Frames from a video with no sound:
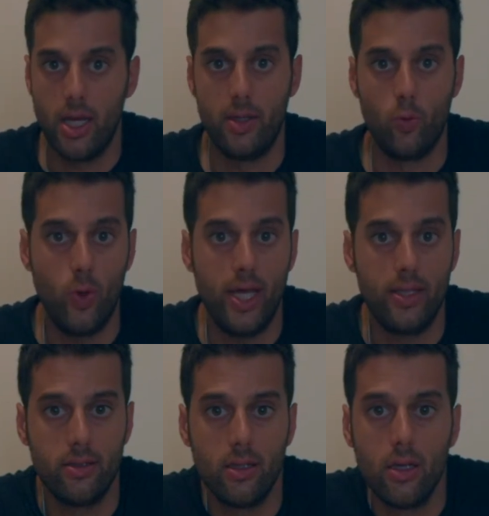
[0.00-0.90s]
And
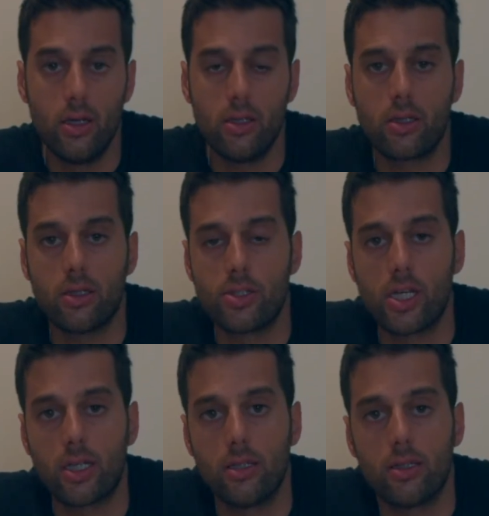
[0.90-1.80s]
when you can
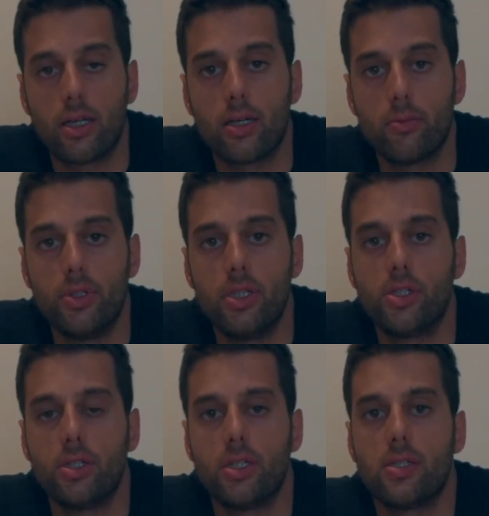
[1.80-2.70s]
check that the
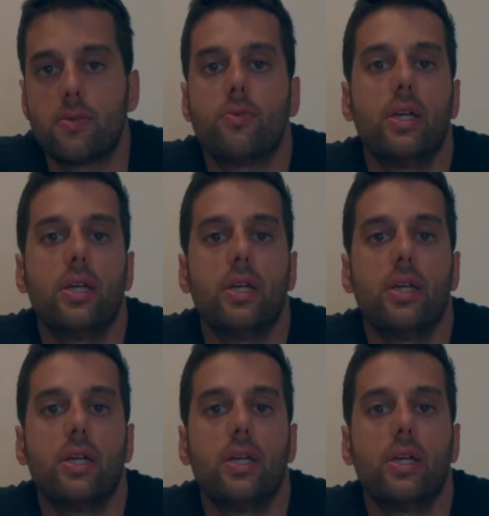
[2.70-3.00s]
carbonation is